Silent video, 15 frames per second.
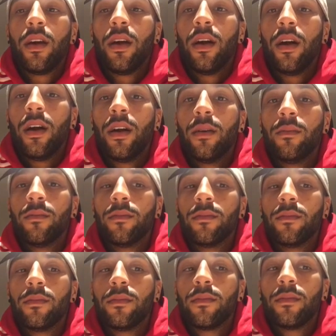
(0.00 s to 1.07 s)
And
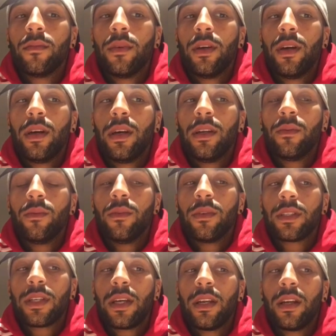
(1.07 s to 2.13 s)
we're
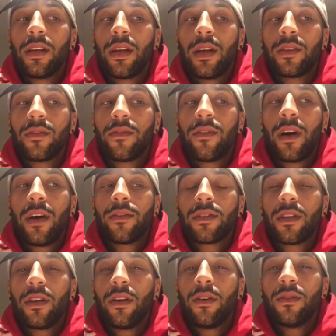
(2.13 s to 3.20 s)
staying at a nice
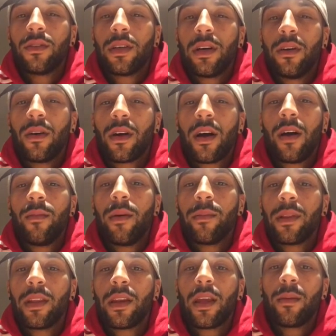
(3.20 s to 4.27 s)
5-star hotel. I can't
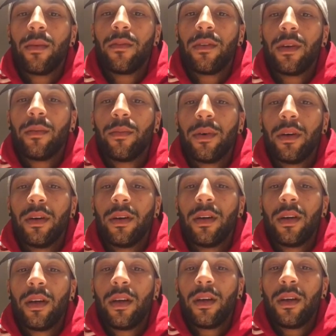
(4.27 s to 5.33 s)
remember the name of it, but
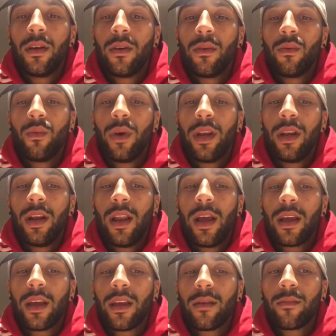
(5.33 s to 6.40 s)
when
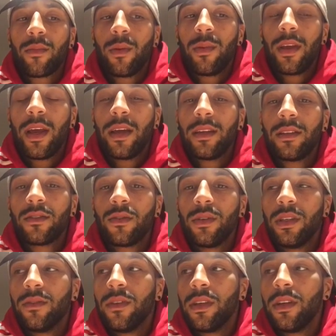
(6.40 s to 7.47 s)
Lek probably edits all
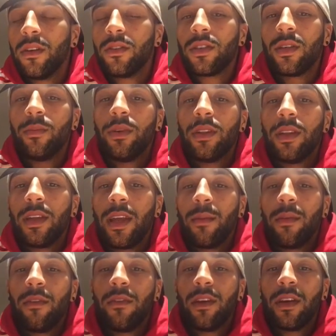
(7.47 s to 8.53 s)
these videos, she'll put the
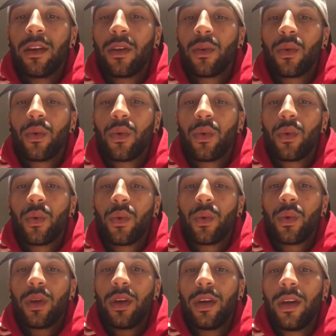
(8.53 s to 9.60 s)
name of it
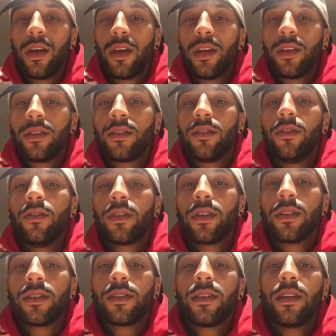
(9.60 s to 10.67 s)
so you
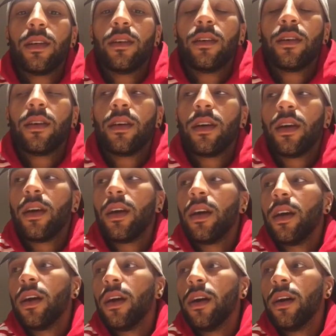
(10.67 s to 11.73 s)
can see it,
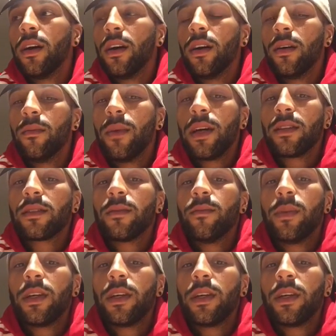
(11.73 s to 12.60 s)
and some